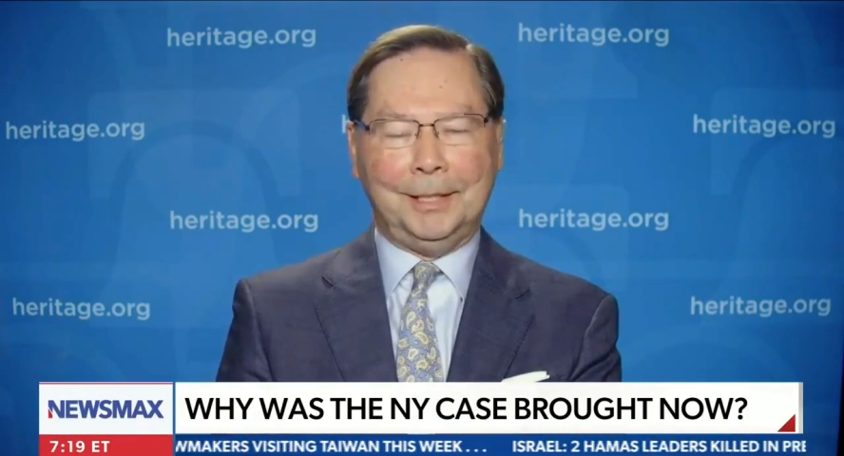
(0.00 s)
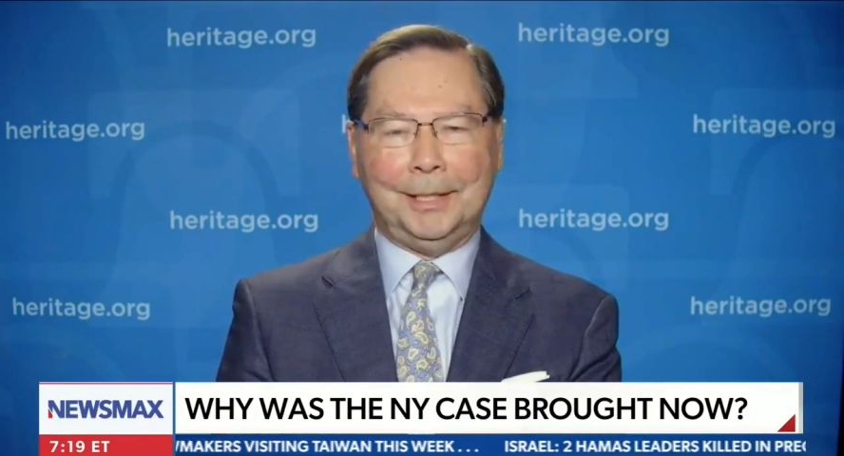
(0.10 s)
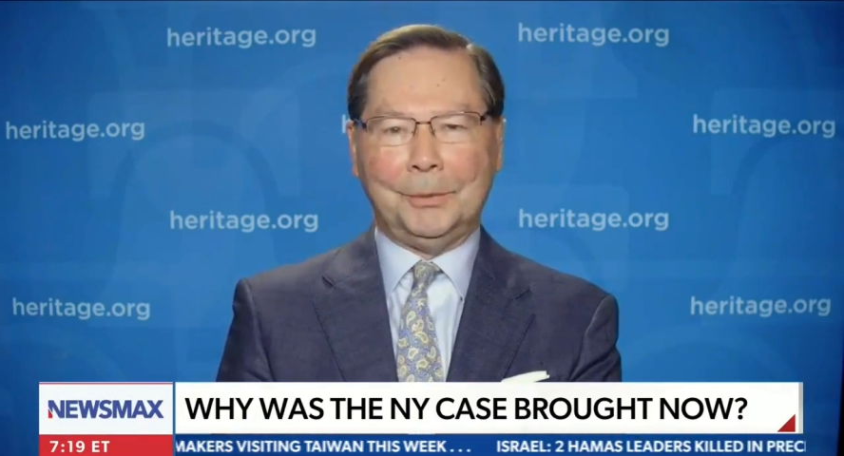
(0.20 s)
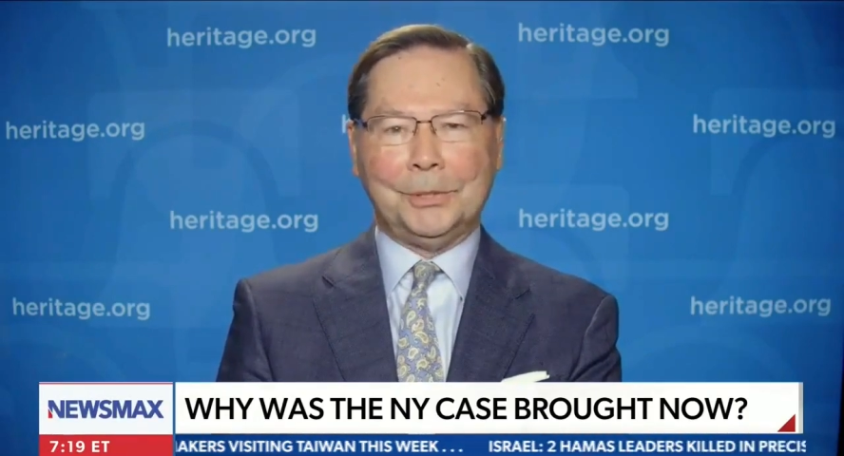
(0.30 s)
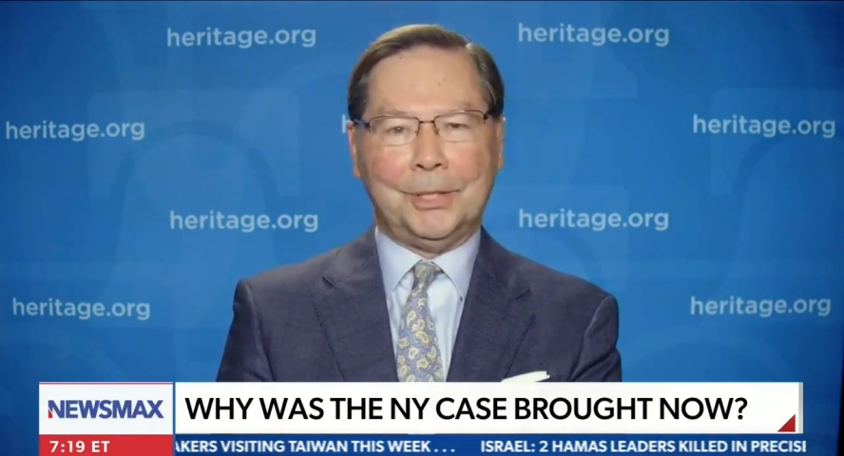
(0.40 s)

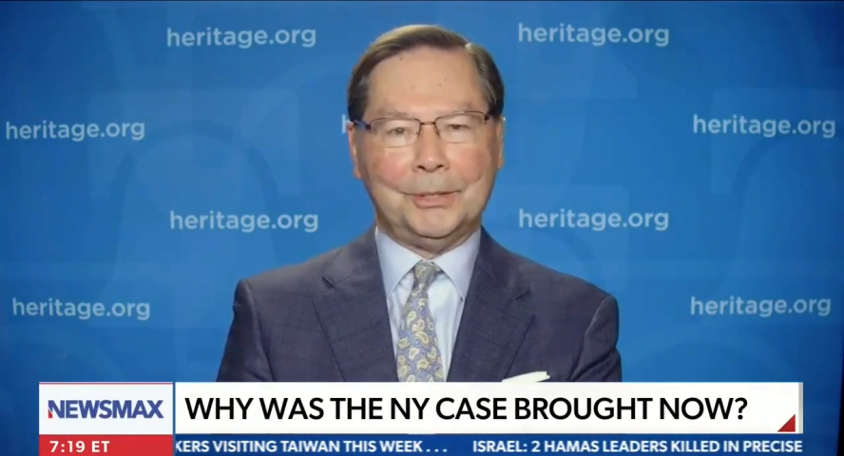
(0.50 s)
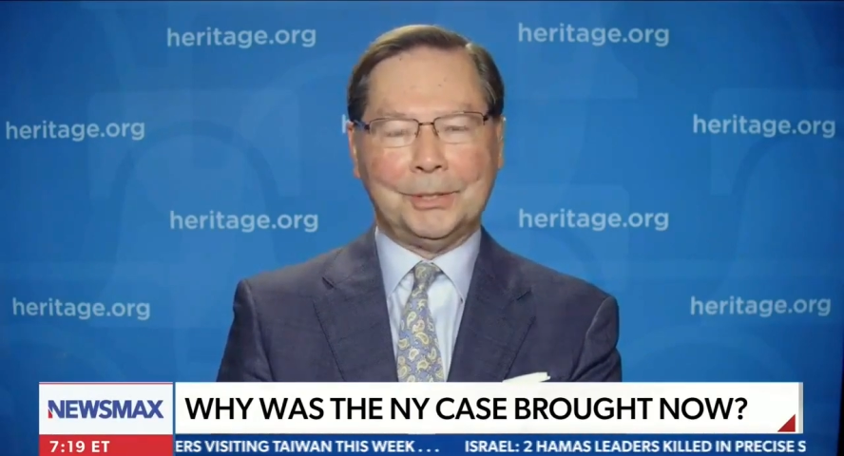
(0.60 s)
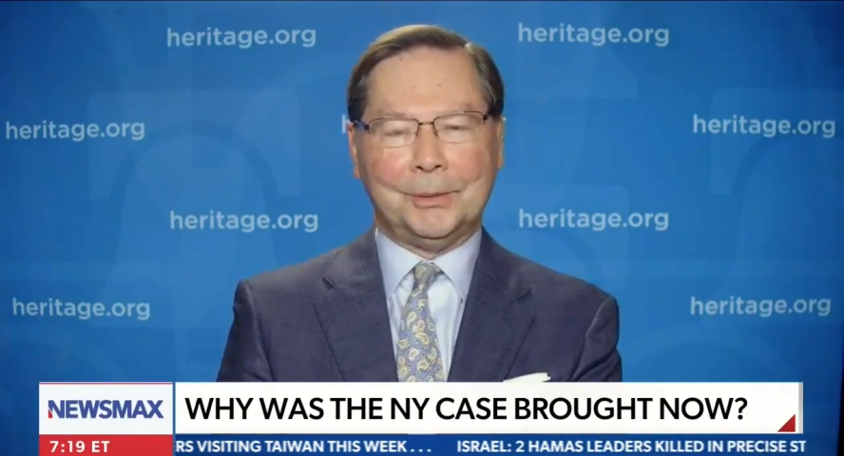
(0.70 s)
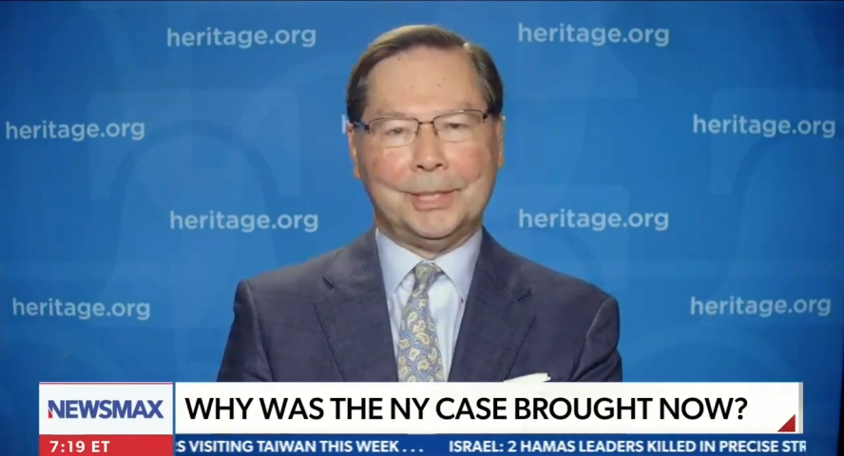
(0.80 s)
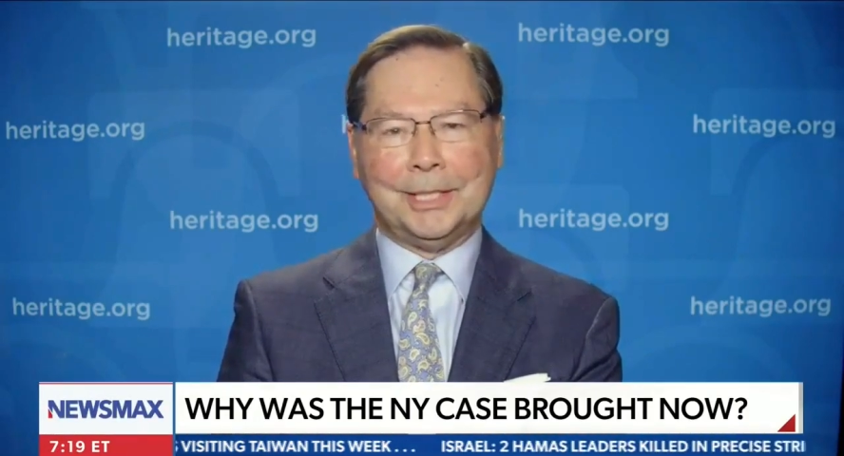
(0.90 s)
That was
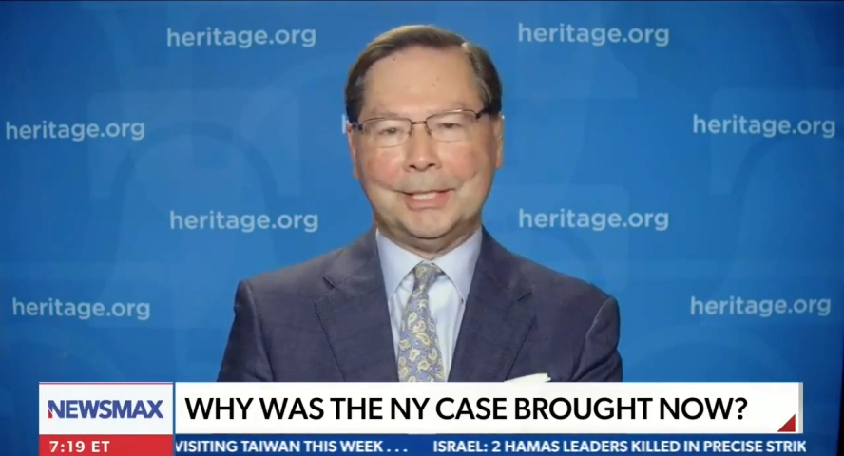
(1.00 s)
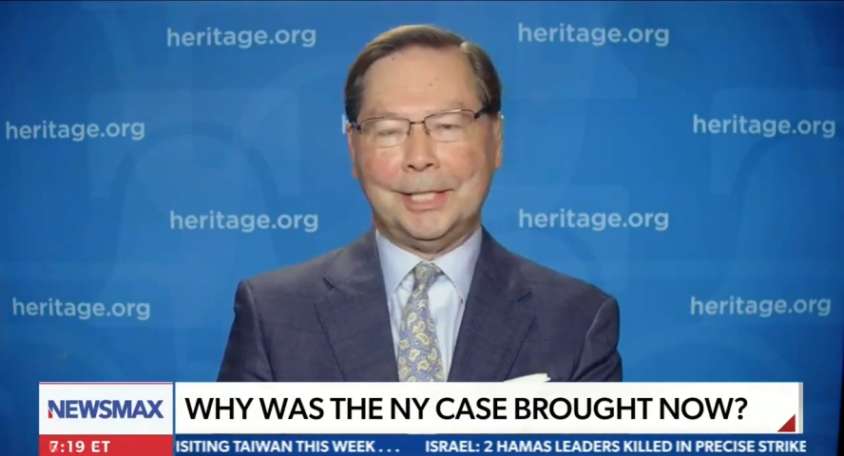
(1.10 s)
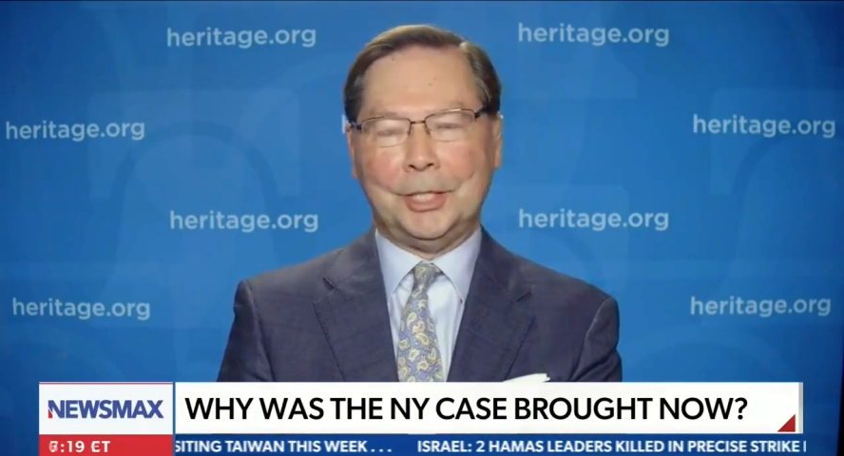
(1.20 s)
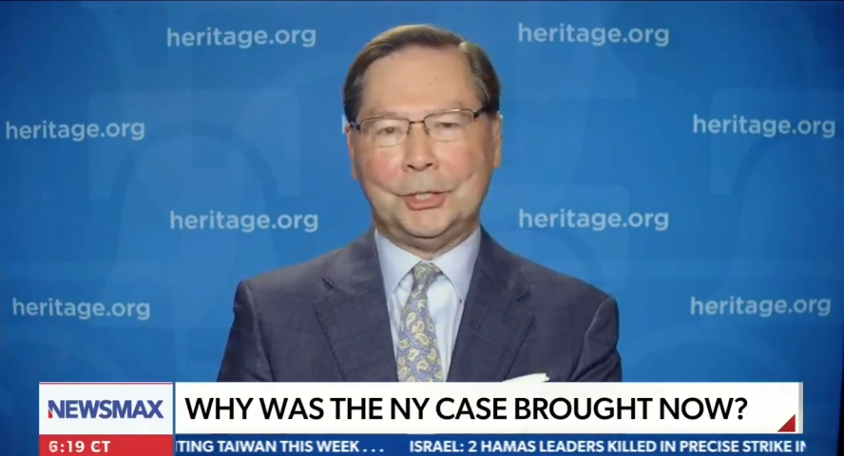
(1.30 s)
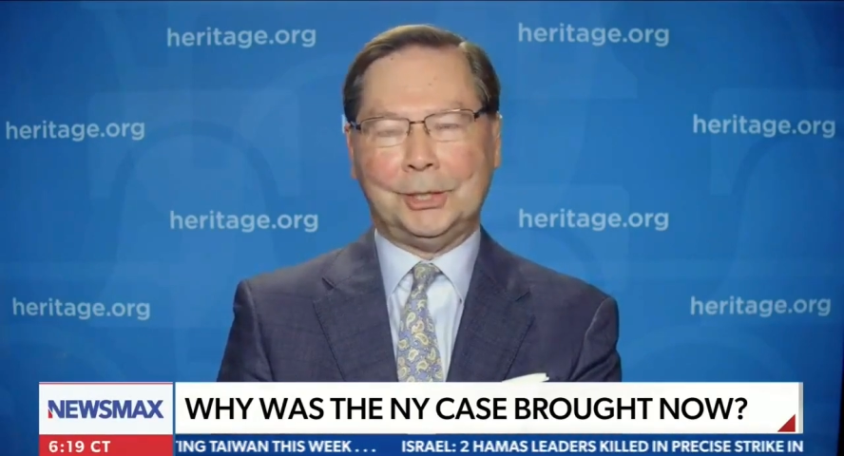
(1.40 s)
also an
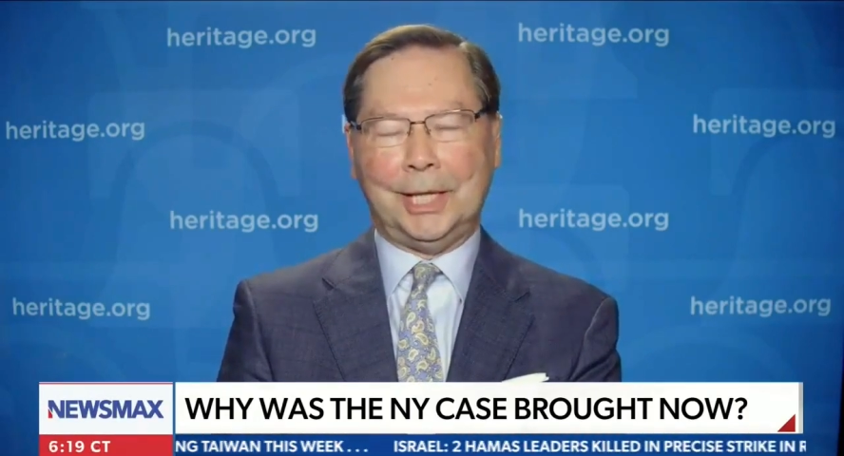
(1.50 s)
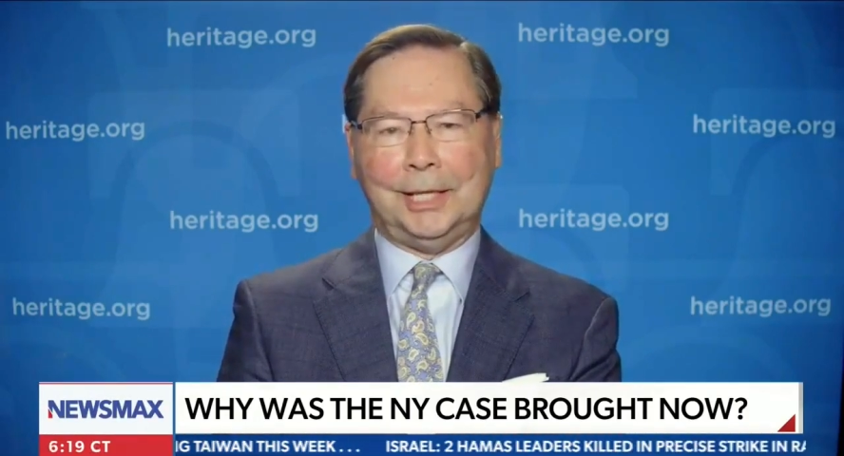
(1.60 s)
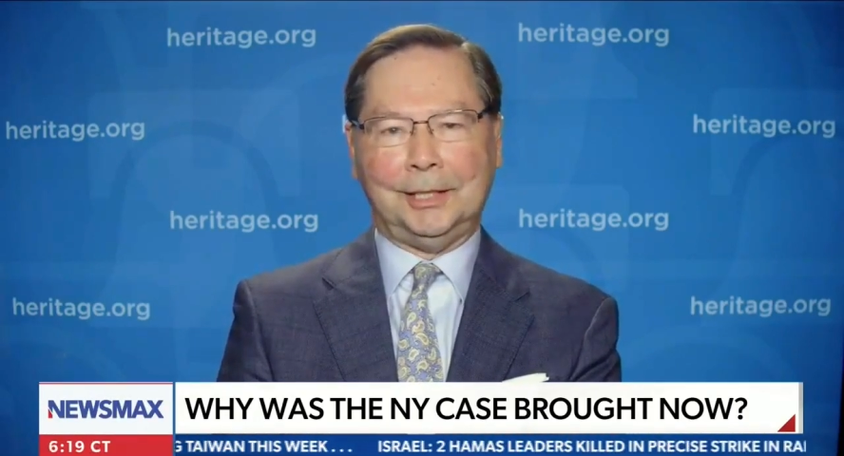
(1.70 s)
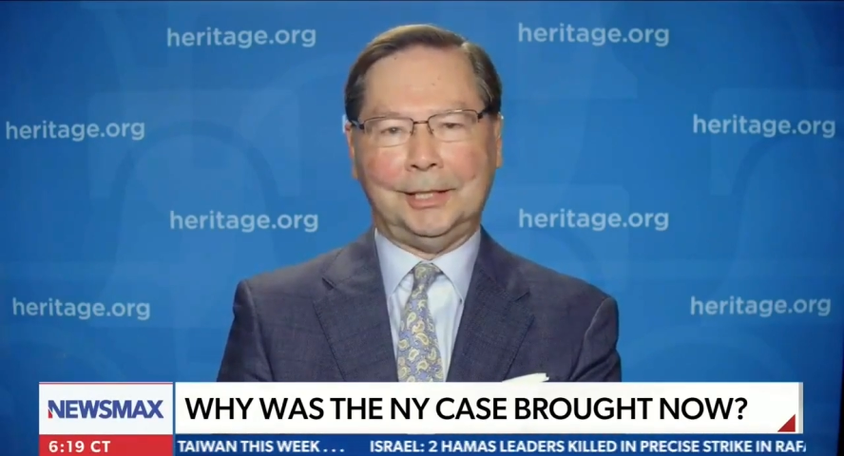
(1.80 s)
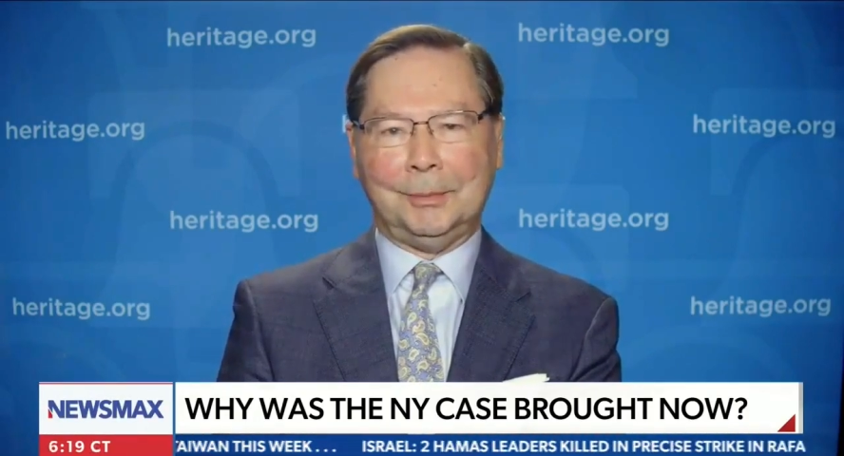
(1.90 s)
essential
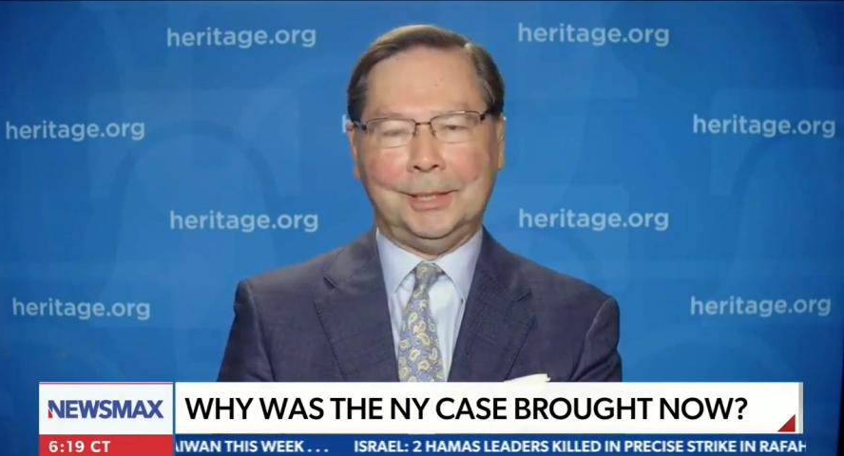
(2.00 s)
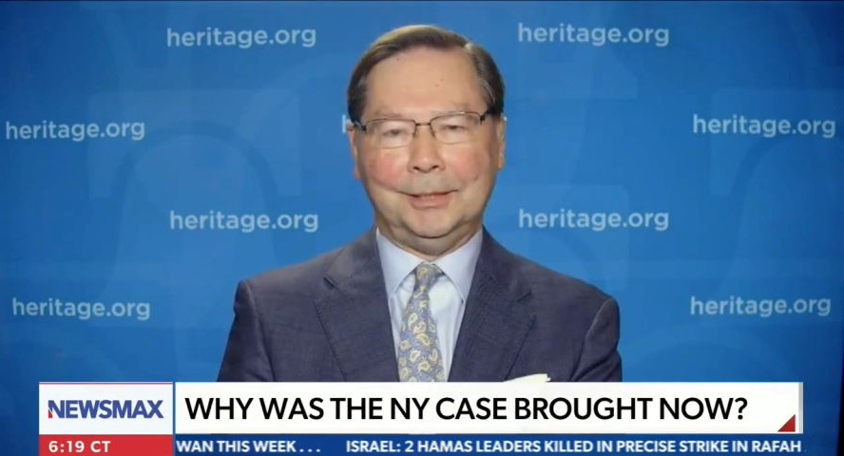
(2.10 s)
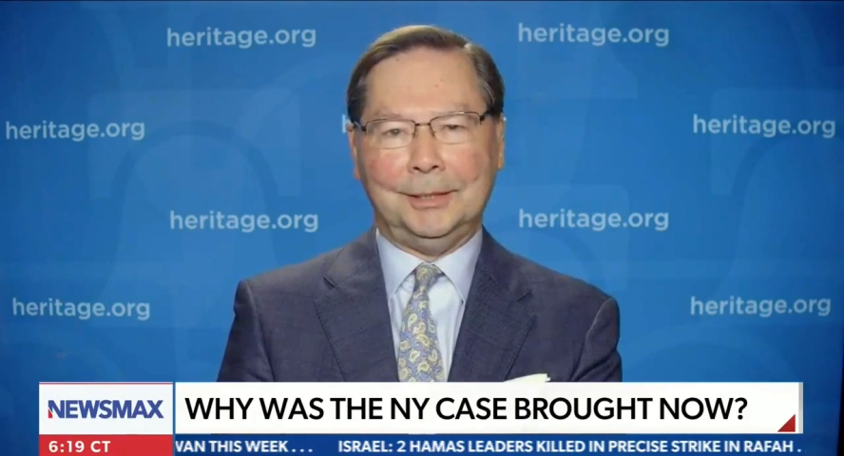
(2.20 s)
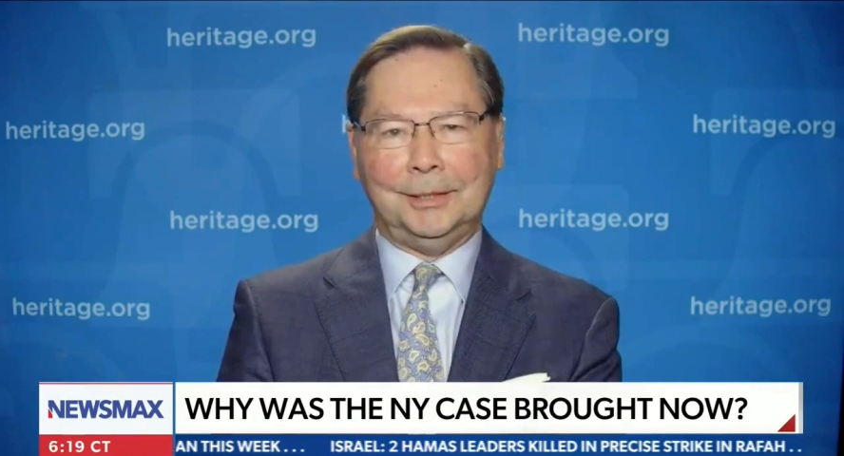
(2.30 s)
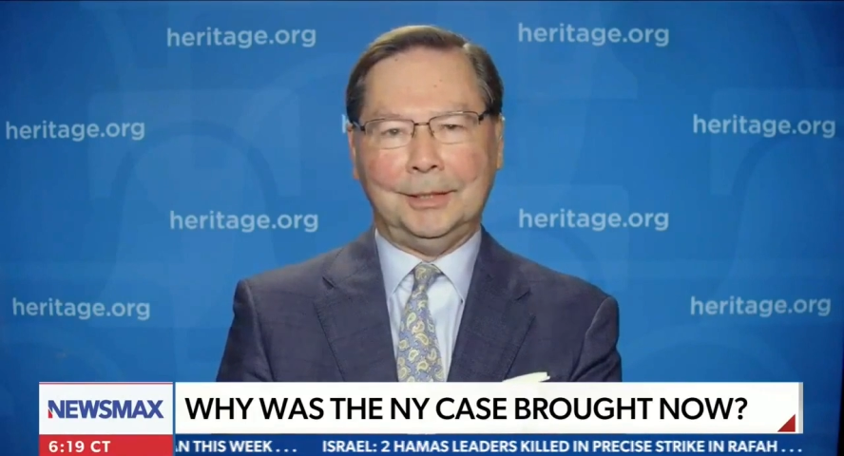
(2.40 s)

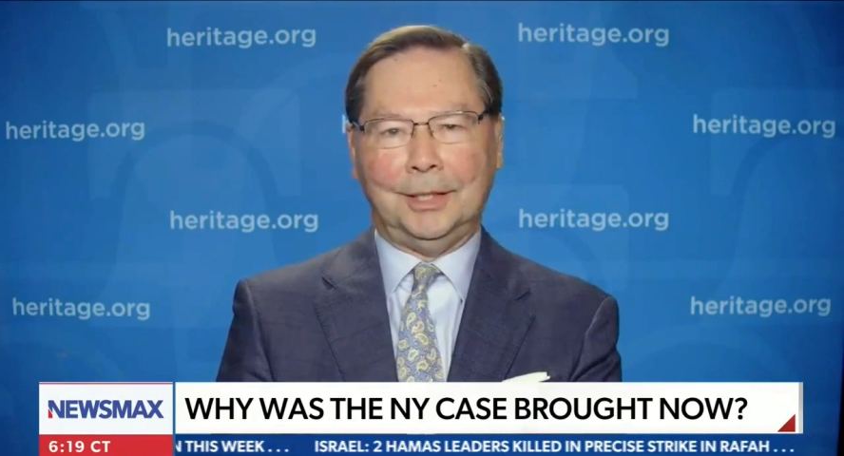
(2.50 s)
element